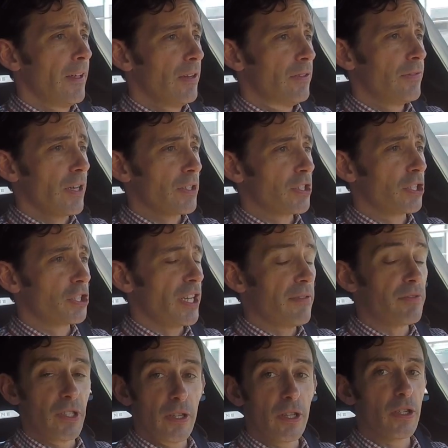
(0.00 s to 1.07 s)
faster
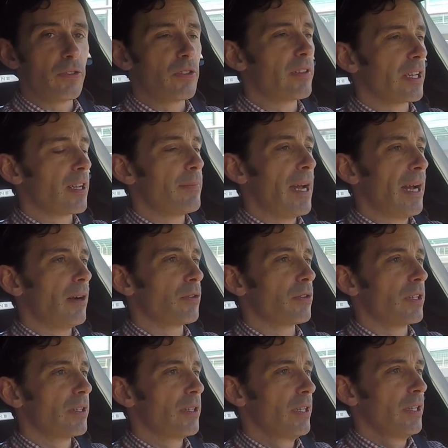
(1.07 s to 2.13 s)
shifts. The other good thing about
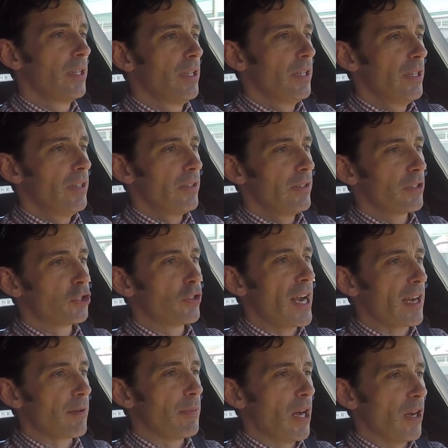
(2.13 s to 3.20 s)
the
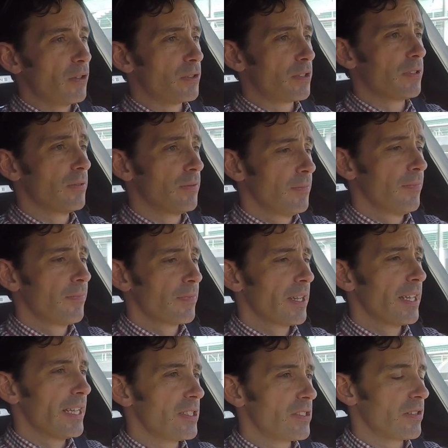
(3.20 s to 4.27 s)
track mode
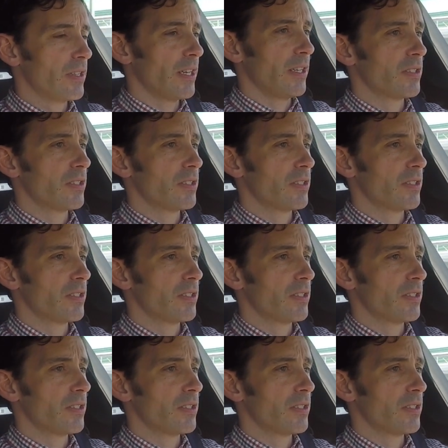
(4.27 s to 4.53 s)
is that